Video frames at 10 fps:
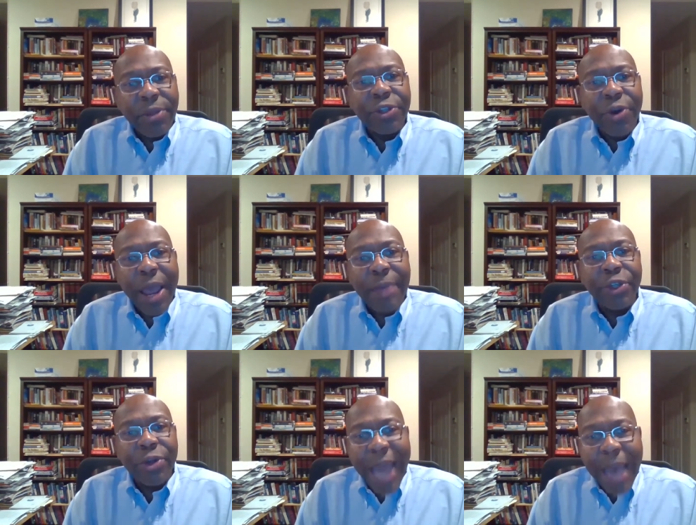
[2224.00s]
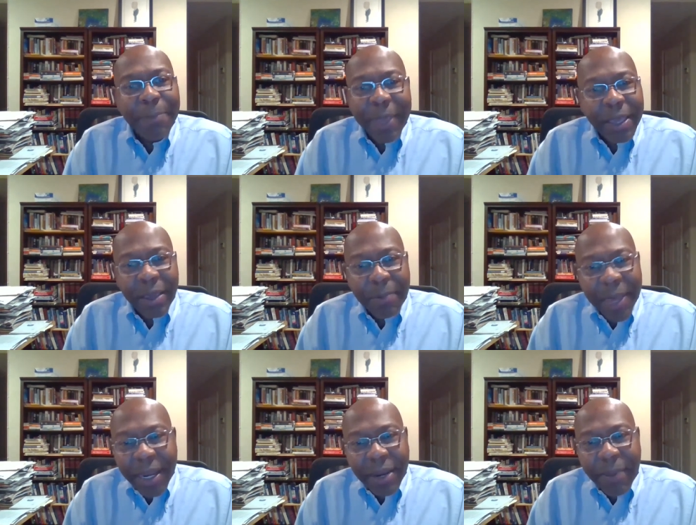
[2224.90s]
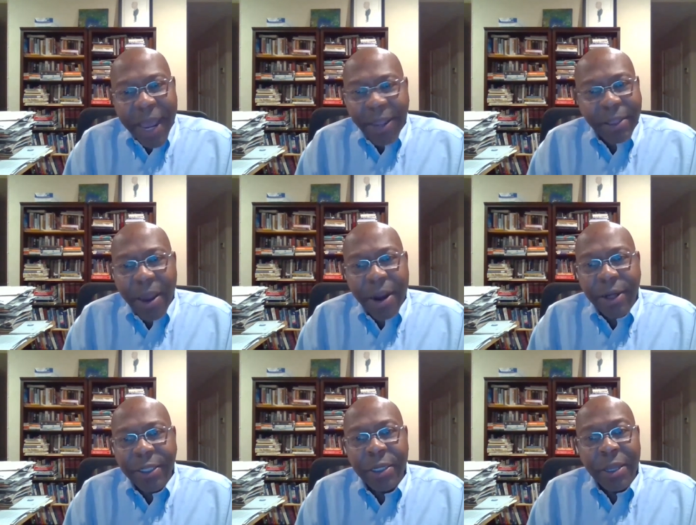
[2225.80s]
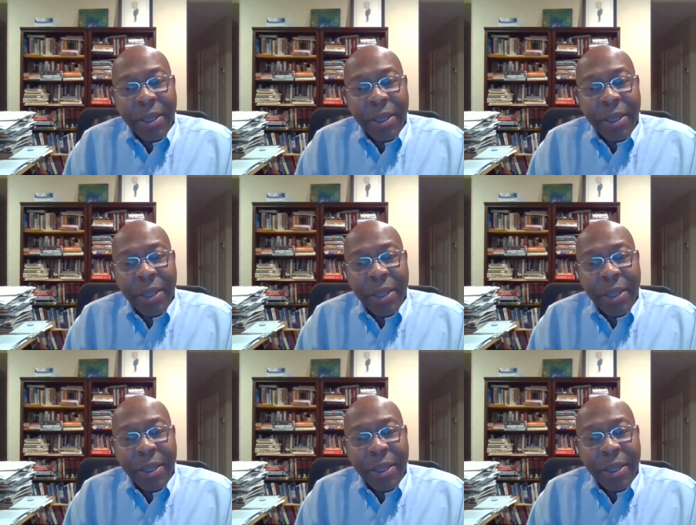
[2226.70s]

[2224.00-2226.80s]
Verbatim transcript: those crimes are not being committed, by and large,